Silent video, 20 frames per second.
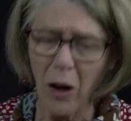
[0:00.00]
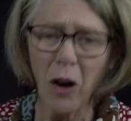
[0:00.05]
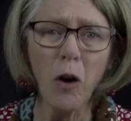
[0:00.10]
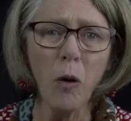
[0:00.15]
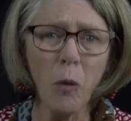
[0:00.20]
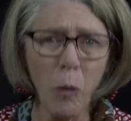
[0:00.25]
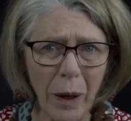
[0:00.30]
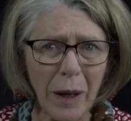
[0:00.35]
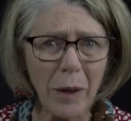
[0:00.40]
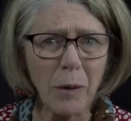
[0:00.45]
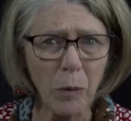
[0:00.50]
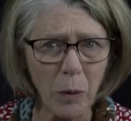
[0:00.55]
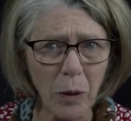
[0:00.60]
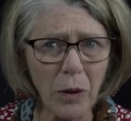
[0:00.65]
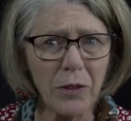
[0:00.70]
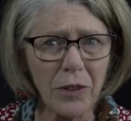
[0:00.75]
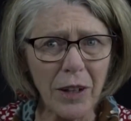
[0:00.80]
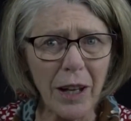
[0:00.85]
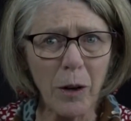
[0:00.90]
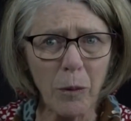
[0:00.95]
We
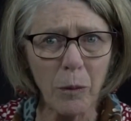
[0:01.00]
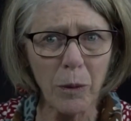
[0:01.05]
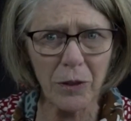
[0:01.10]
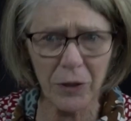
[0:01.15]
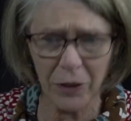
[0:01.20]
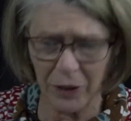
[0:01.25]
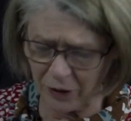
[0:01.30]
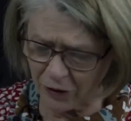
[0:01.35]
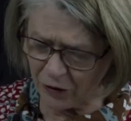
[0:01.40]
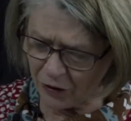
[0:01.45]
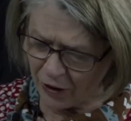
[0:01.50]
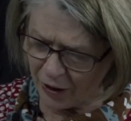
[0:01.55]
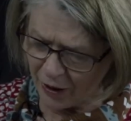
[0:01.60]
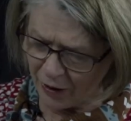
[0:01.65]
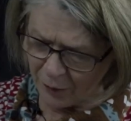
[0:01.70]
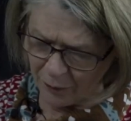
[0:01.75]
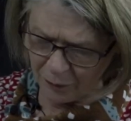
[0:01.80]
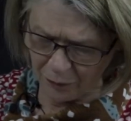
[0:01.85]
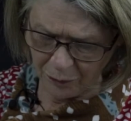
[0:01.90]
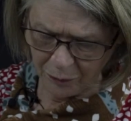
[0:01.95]
want our wishing chair.
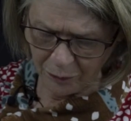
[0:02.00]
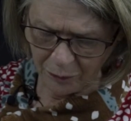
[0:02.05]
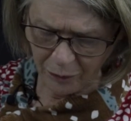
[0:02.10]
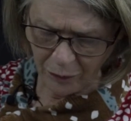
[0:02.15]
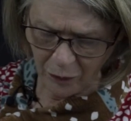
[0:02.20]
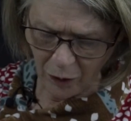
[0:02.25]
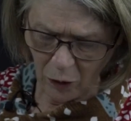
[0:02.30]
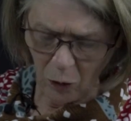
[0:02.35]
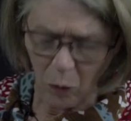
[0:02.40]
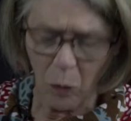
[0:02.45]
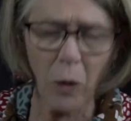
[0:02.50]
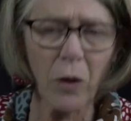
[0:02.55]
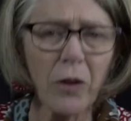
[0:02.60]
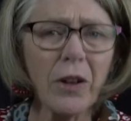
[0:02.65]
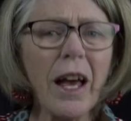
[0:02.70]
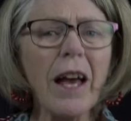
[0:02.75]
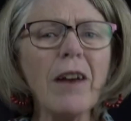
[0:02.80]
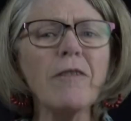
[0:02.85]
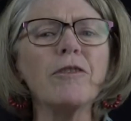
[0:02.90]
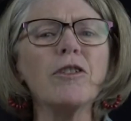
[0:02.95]
What
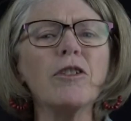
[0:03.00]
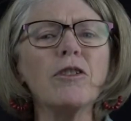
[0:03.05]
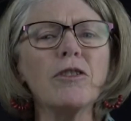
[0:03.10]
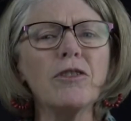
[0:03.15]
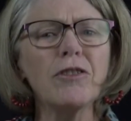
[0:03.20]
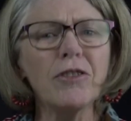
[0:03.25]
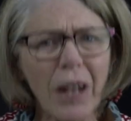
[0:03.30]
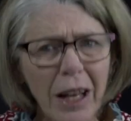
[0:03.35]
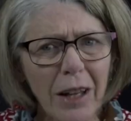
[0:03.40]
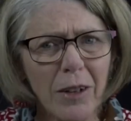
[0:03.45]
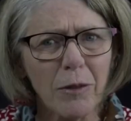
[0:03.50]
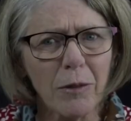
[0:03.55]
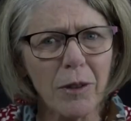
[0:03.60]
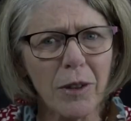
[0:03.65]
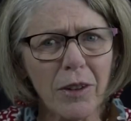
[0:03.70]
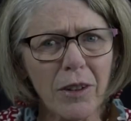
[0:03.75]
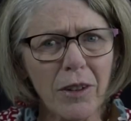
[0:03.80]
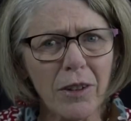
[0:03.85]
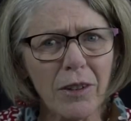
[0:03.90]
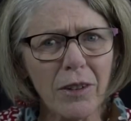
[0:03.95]
have you done with
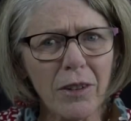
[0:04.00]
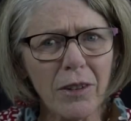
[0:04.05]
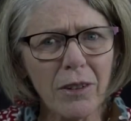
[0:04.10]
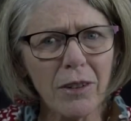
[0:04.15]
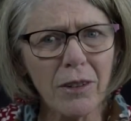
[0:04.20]
it?